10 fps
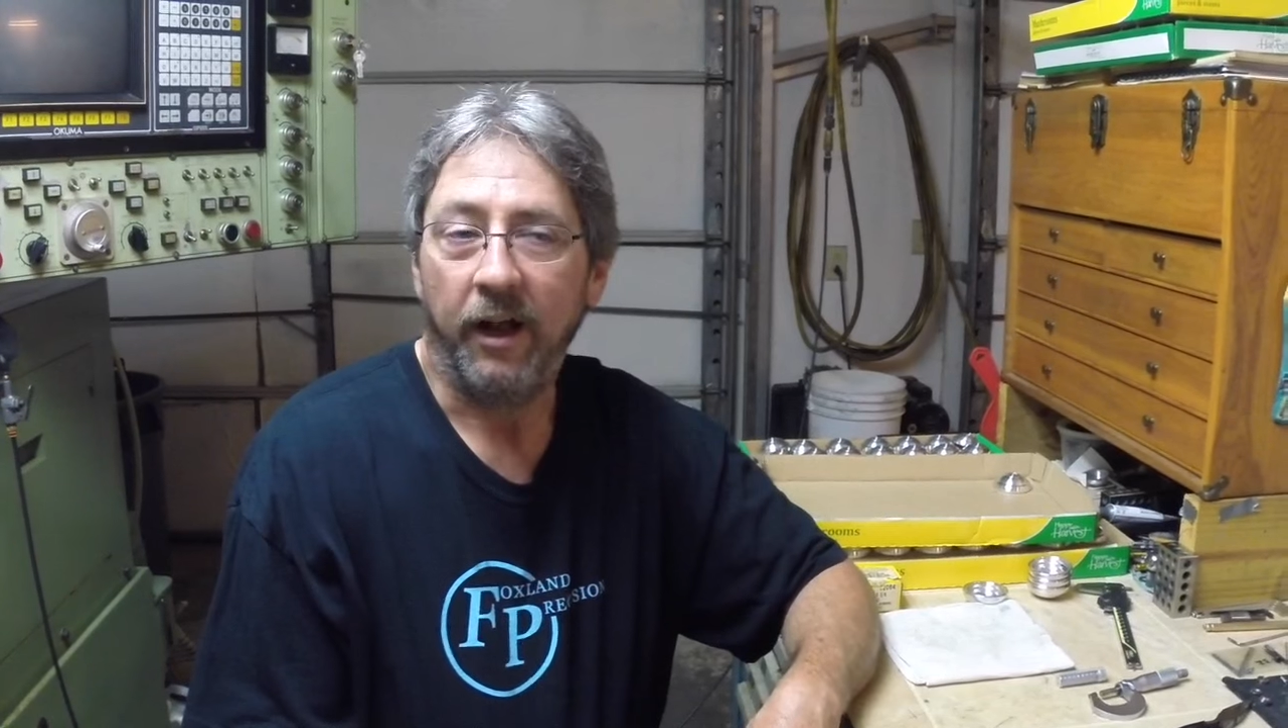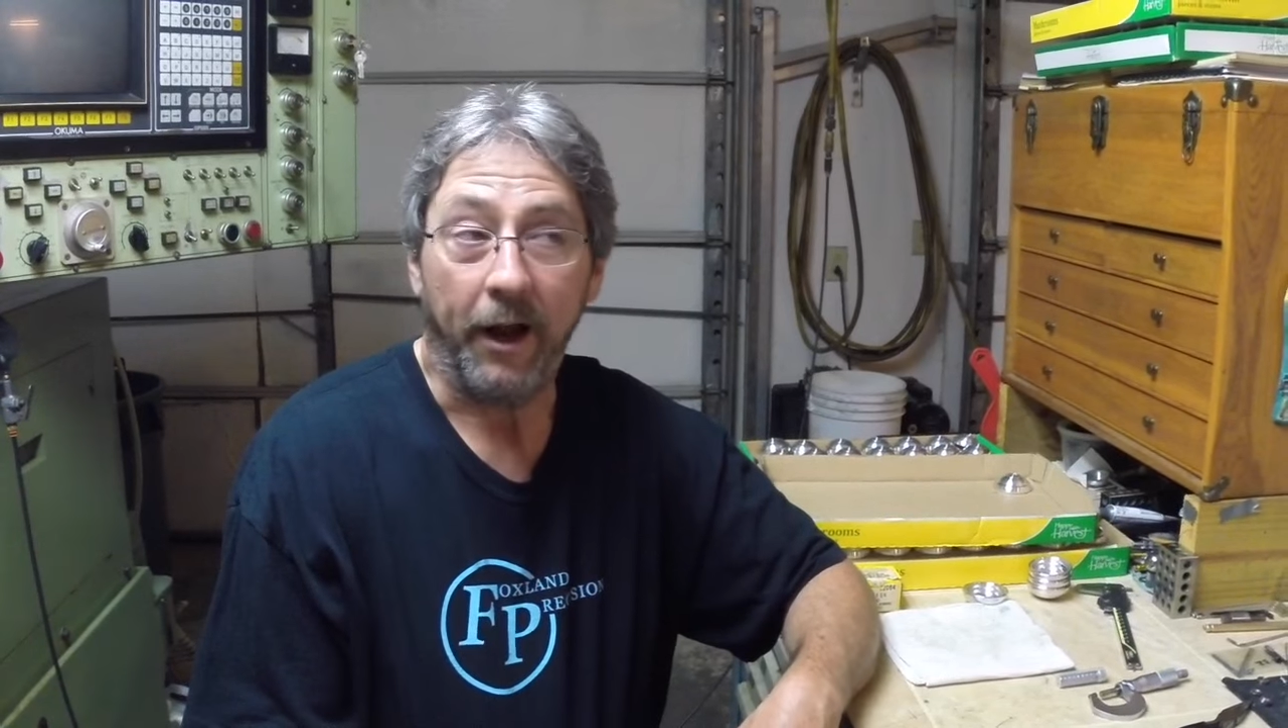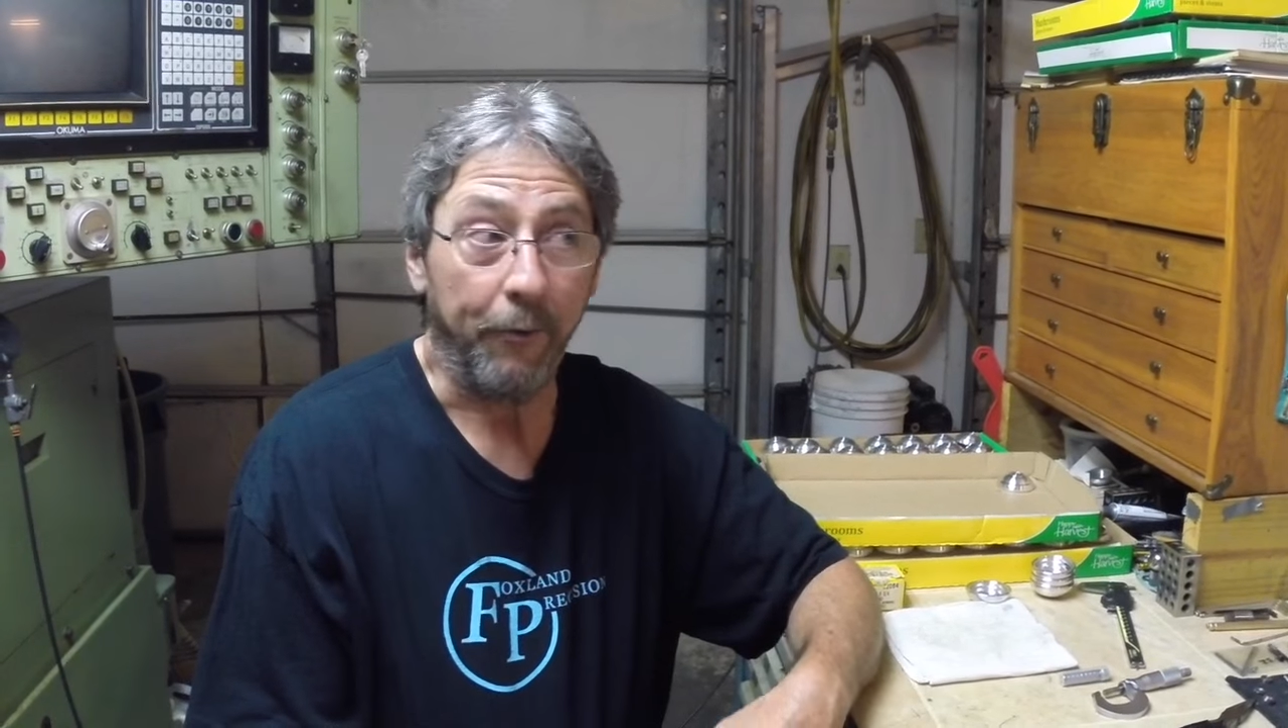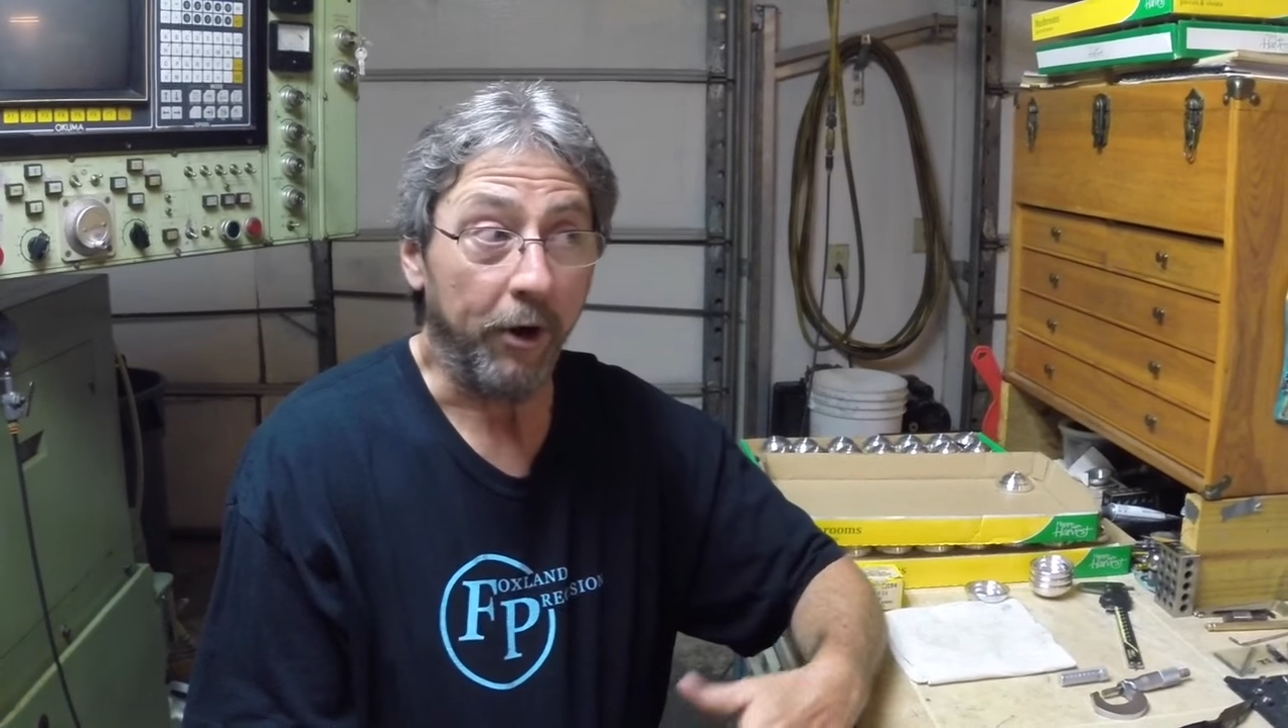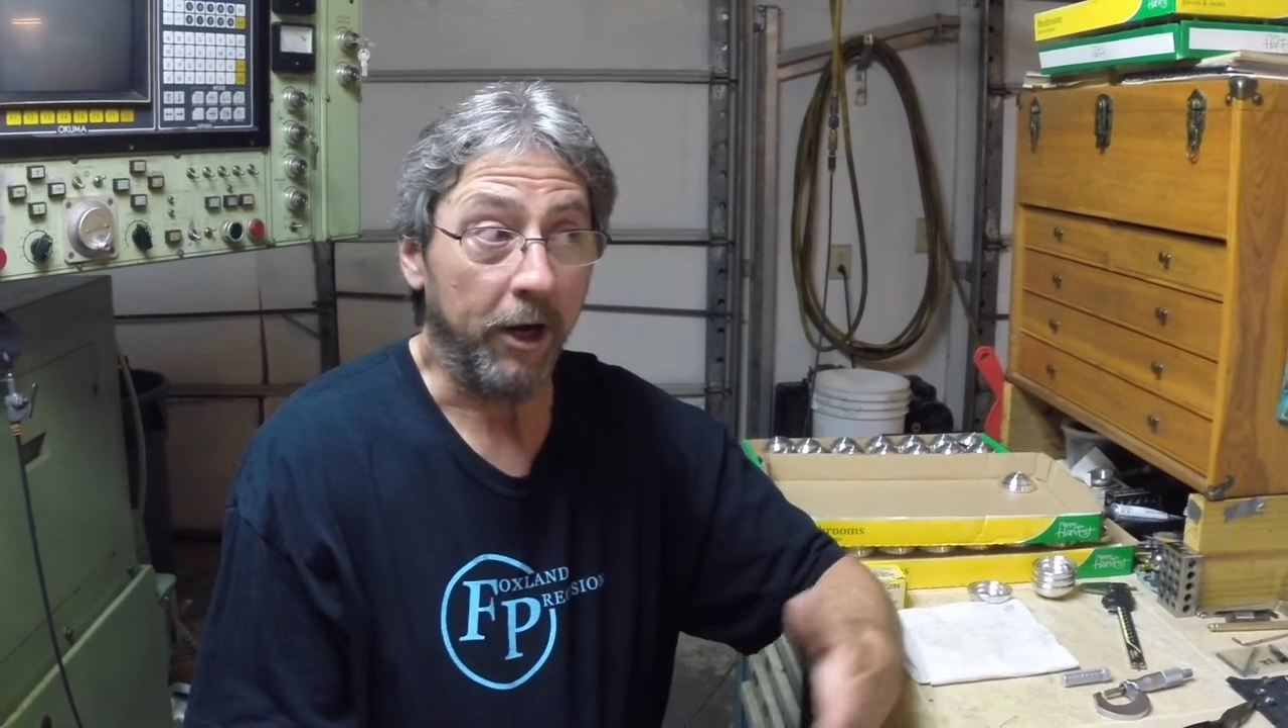
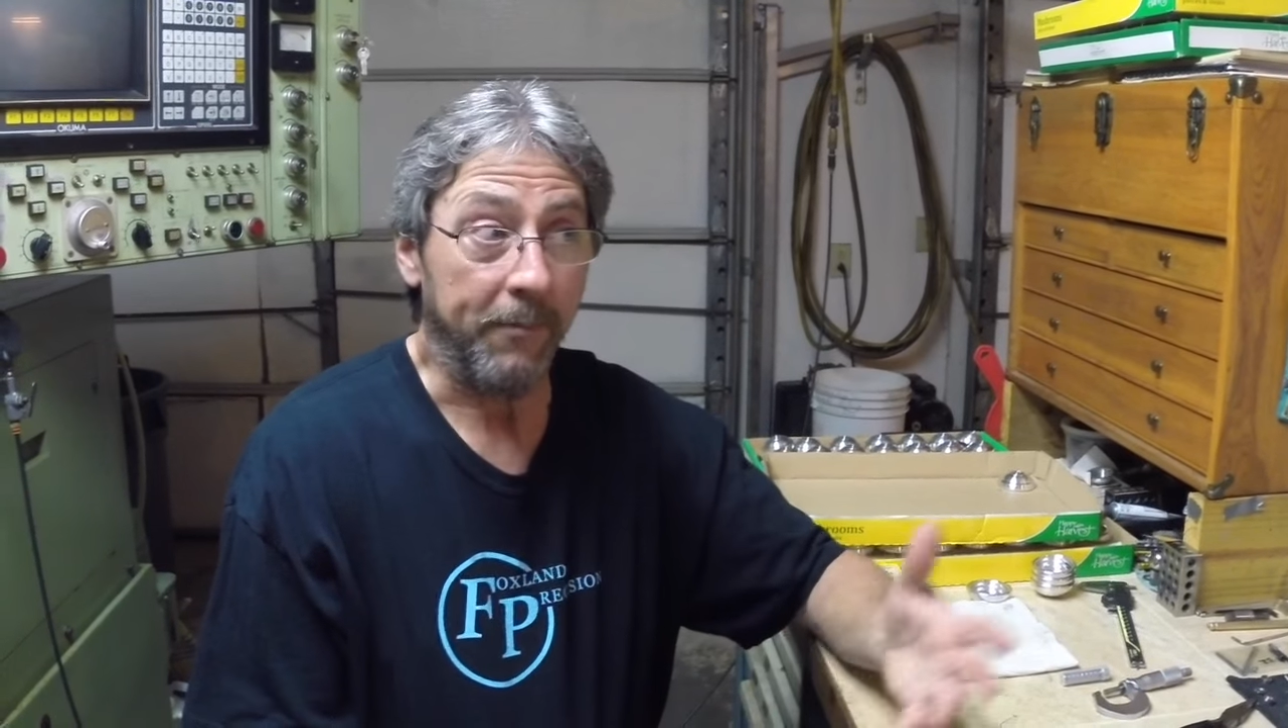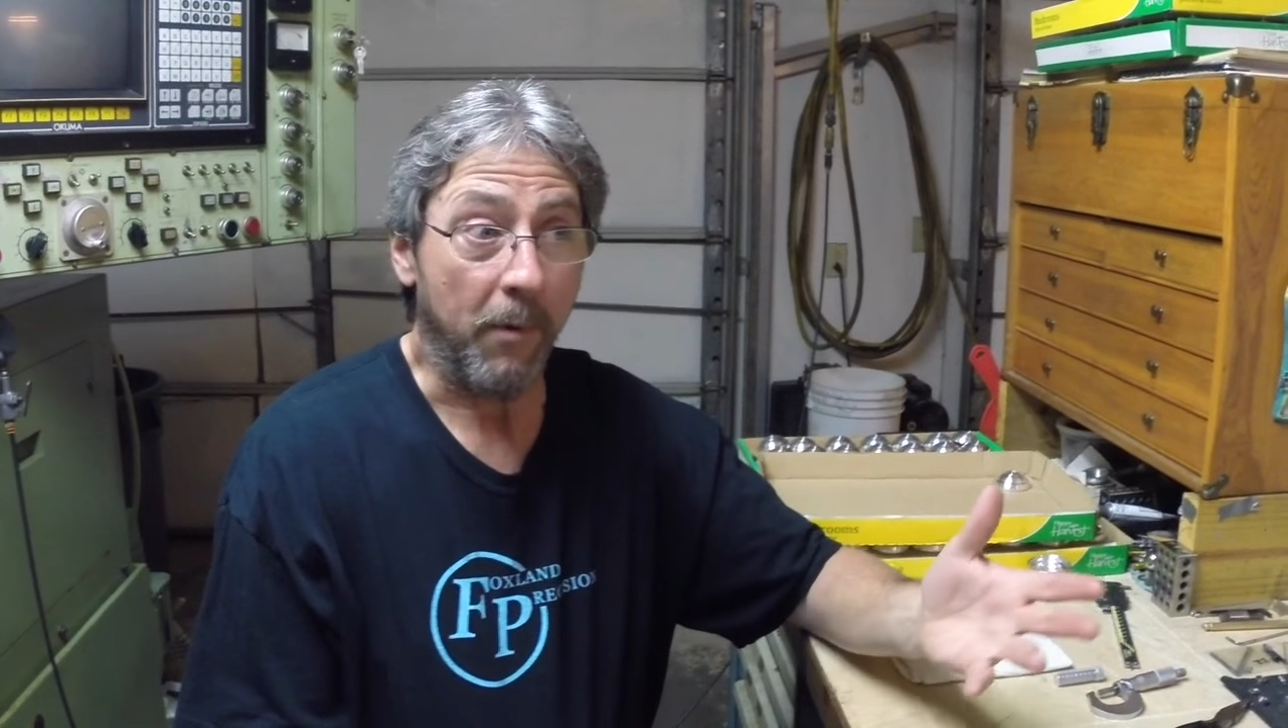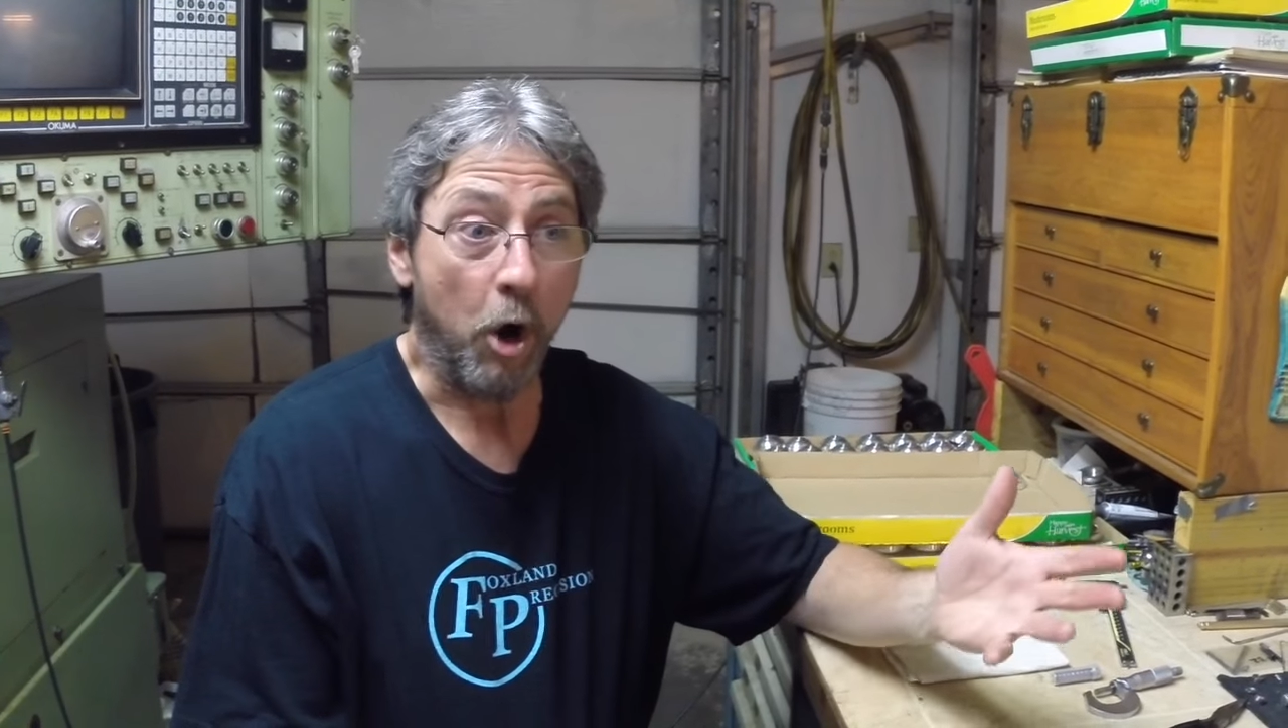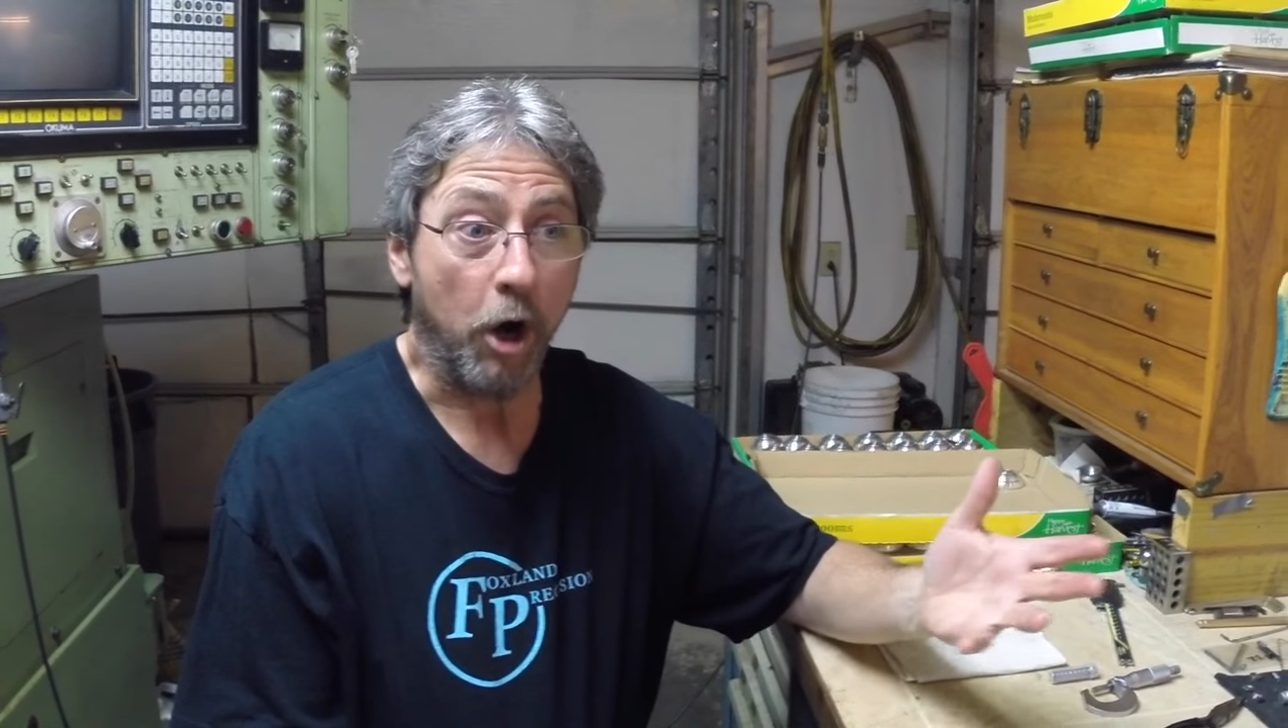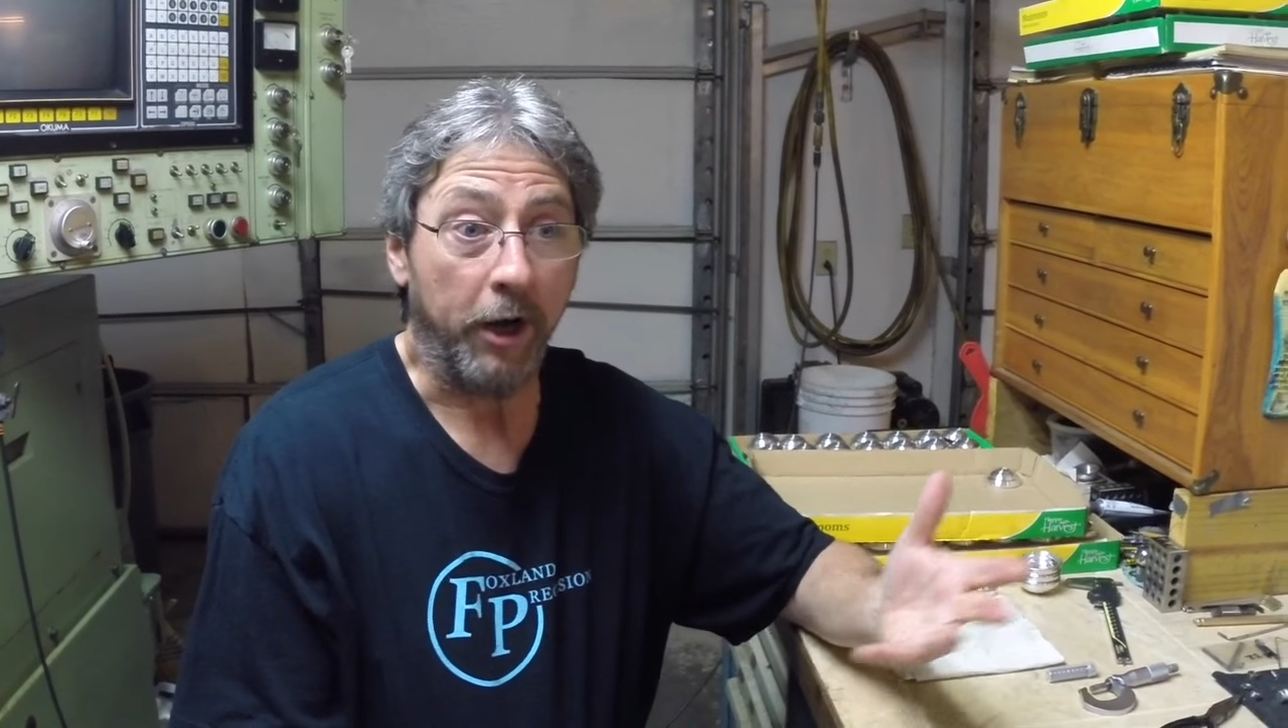and really
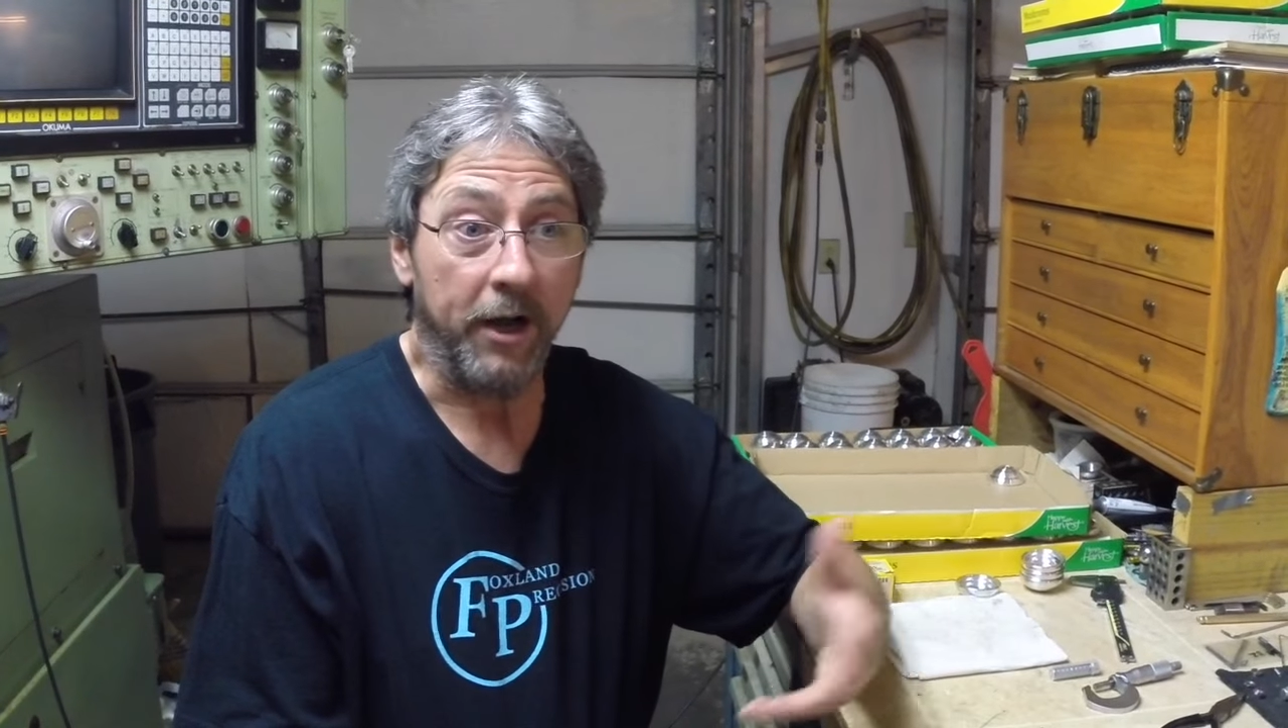Mark